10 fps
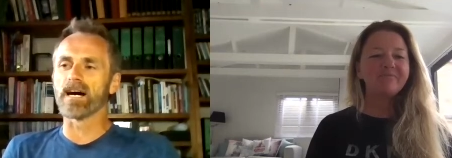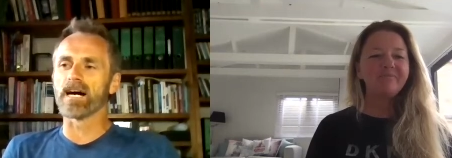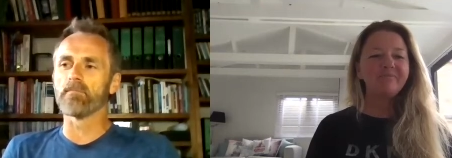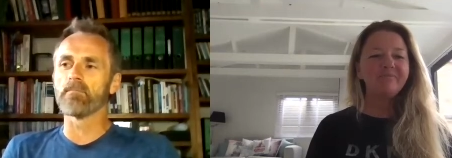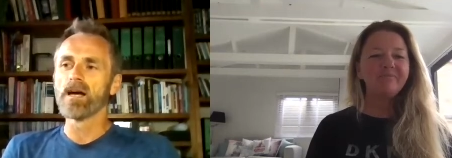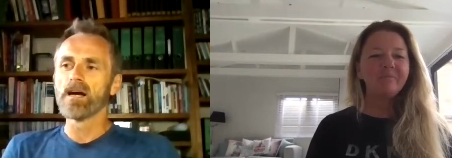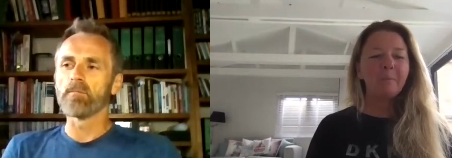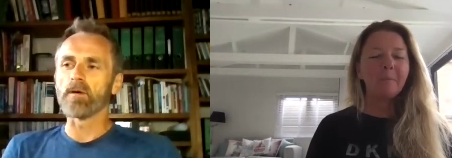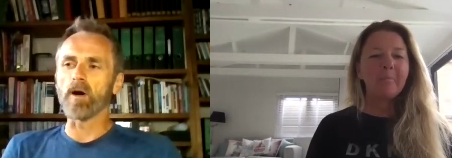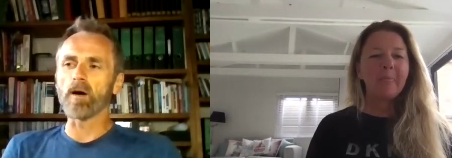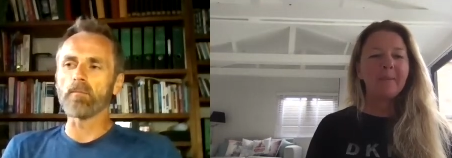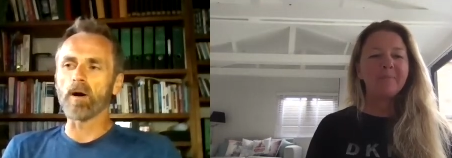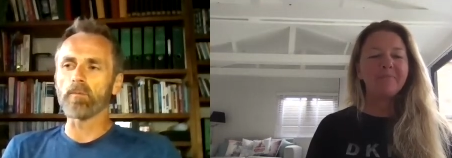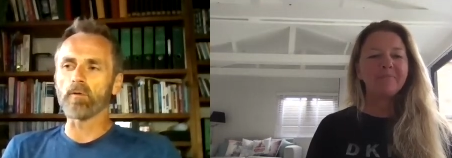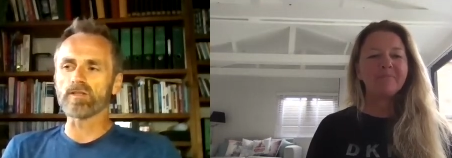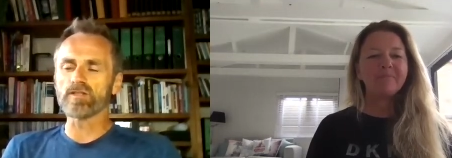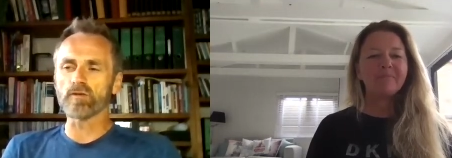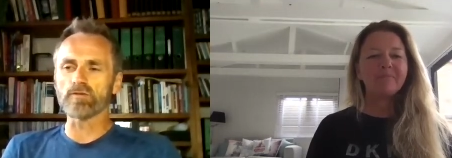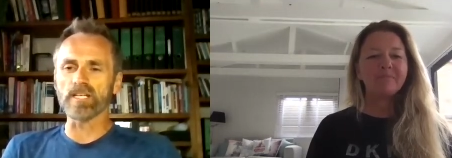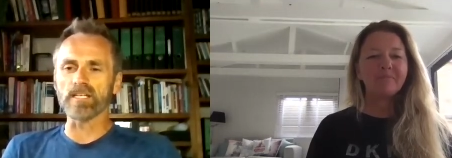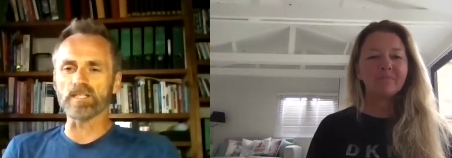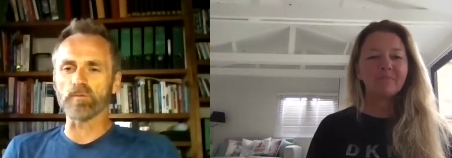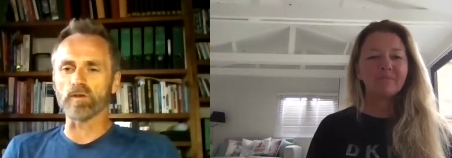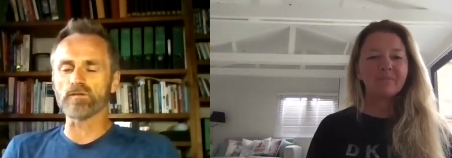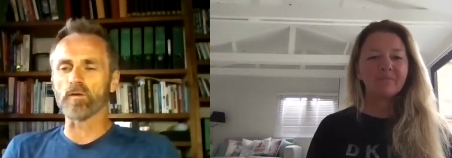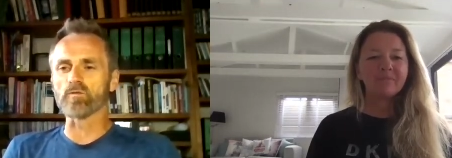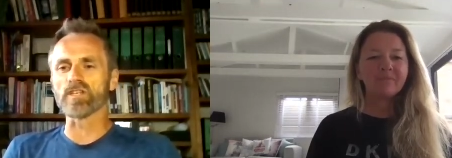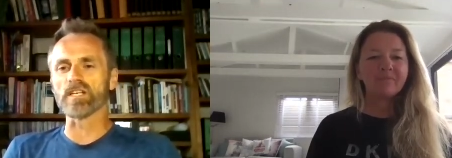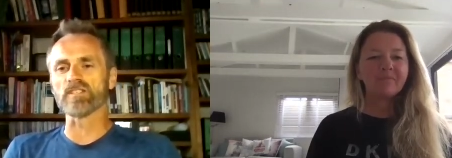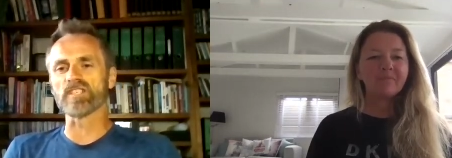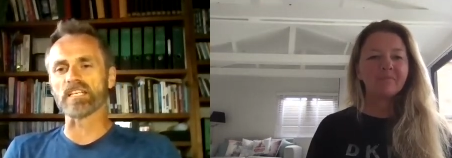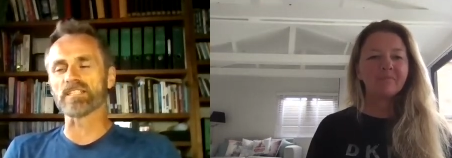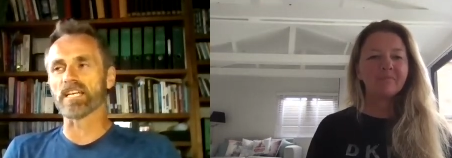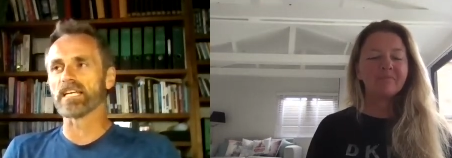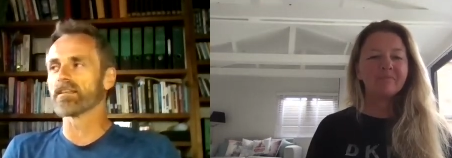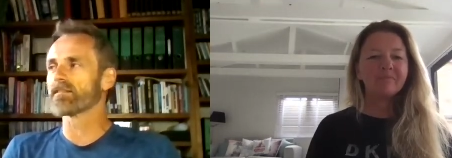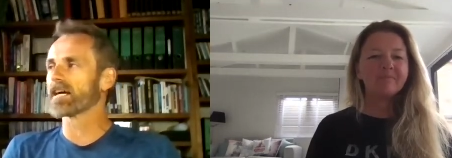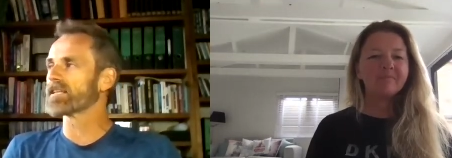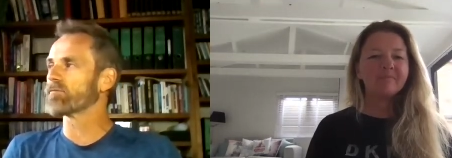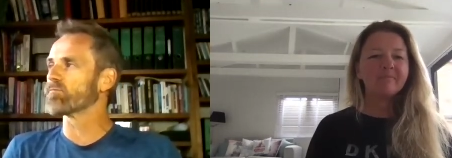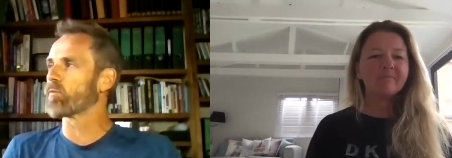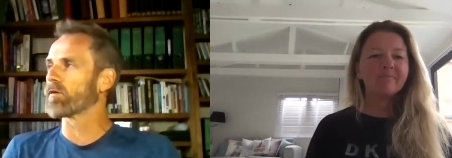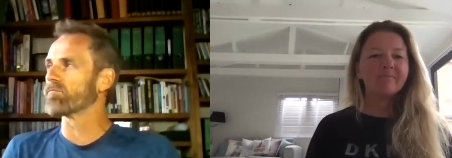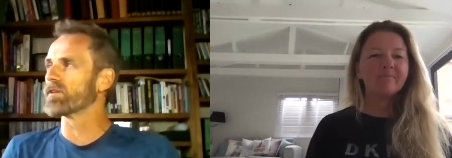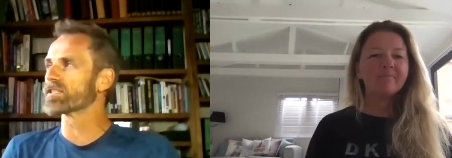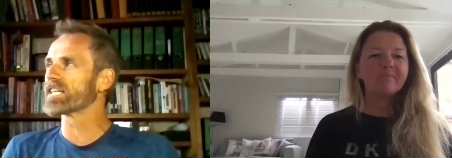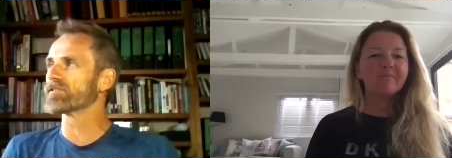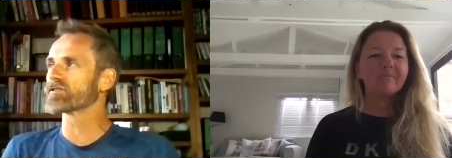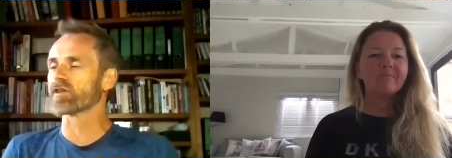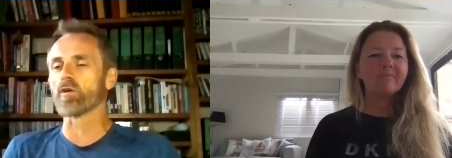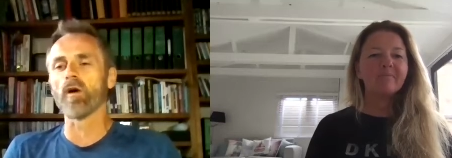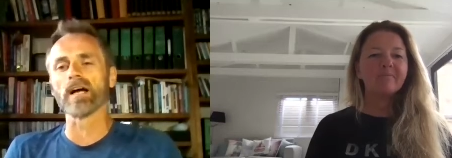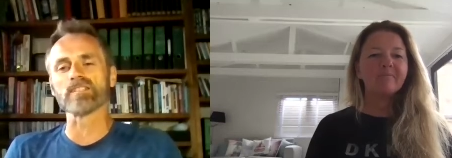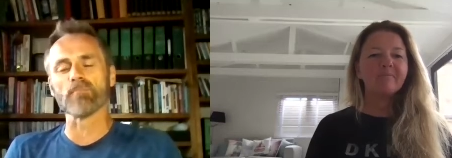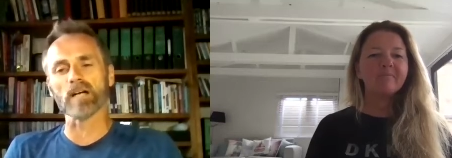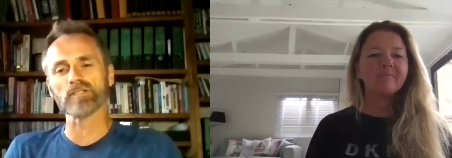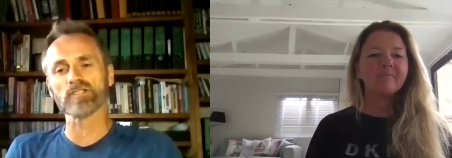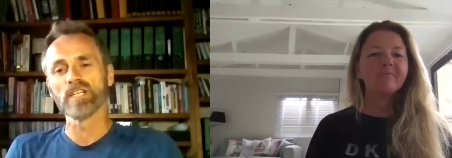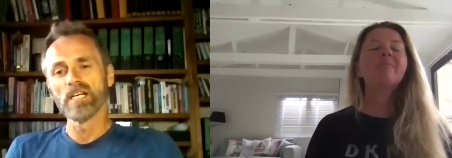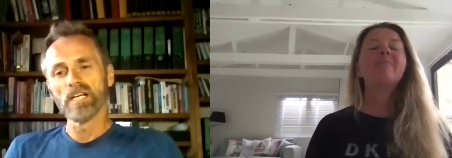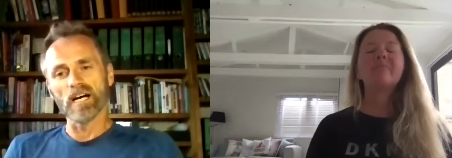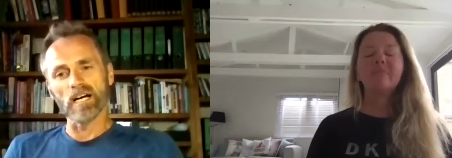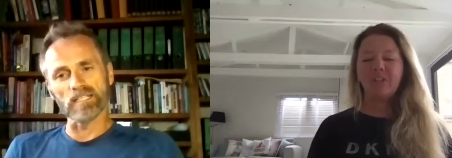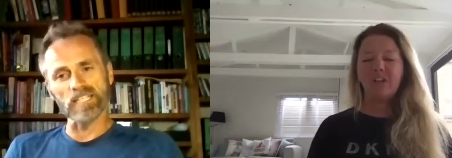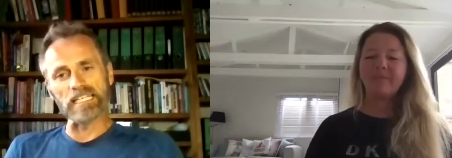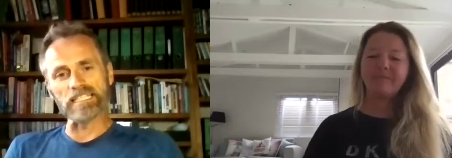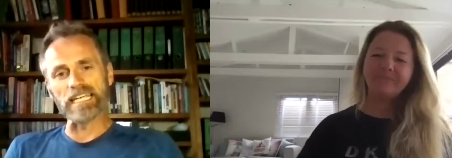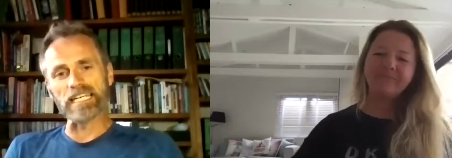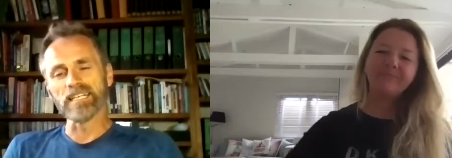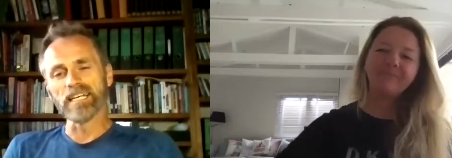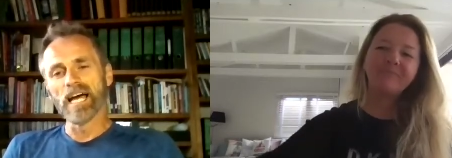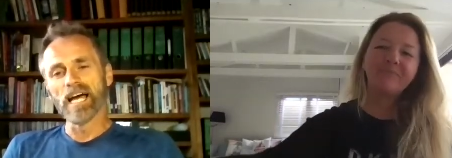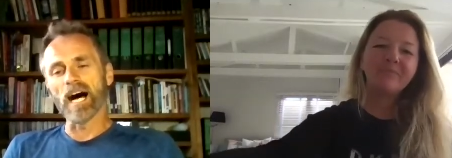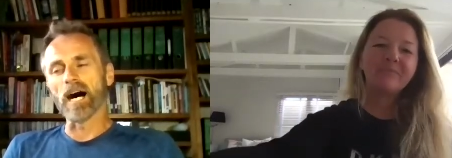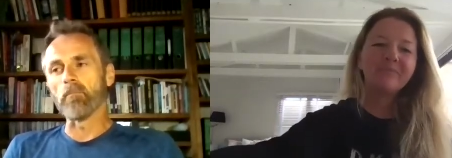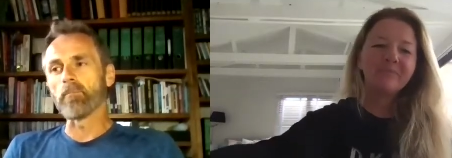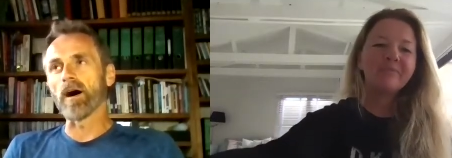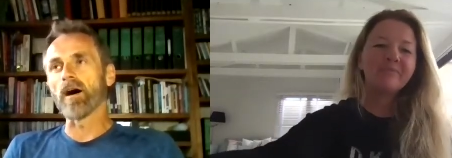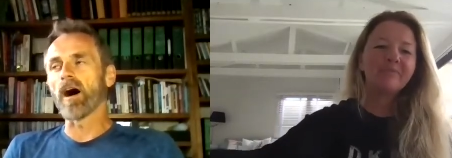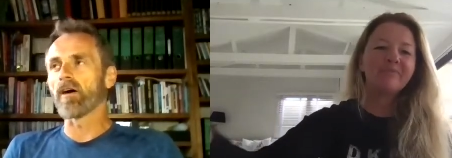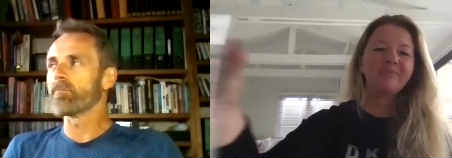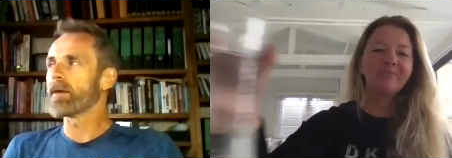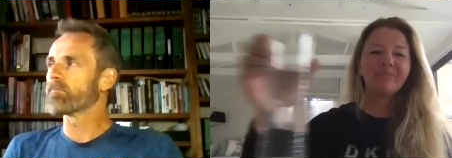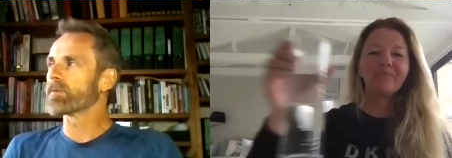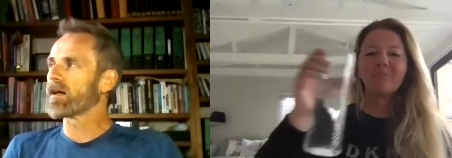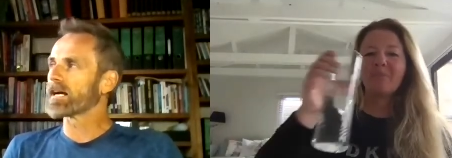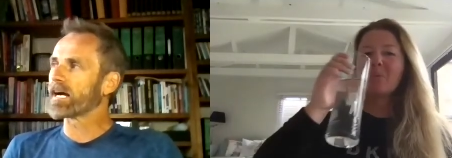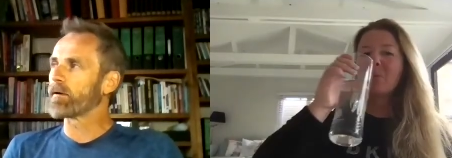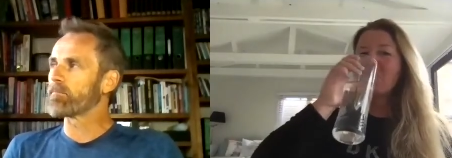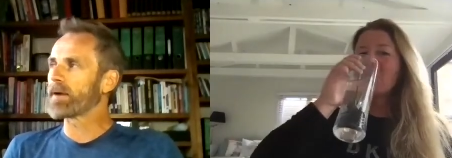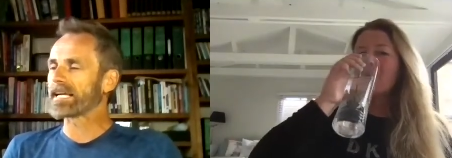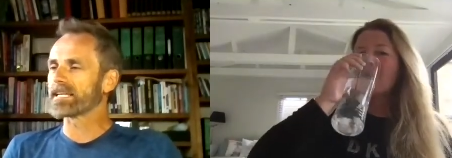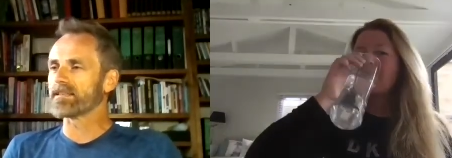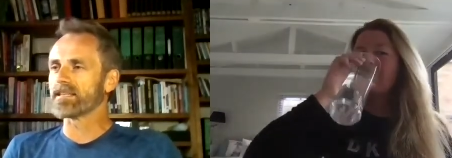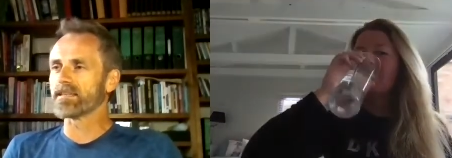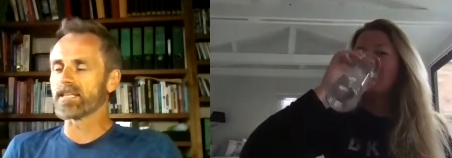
Speaker 1: Um, but my, my boys, two teenage boys, 14 and 16, they don't want the attention quite as much as yeah. they did um, but I remember like going back in the